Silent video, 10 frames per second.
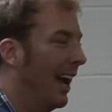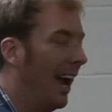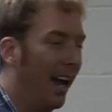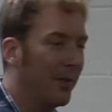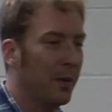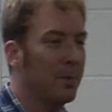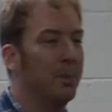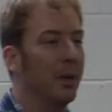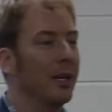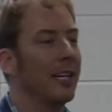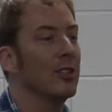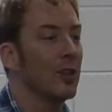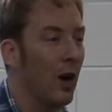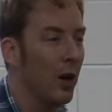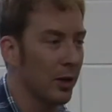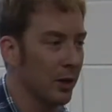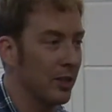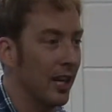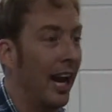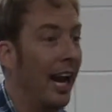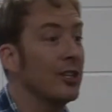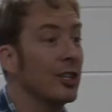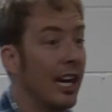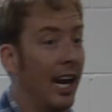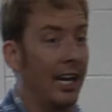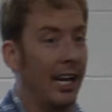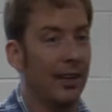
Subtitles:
$500 million educating,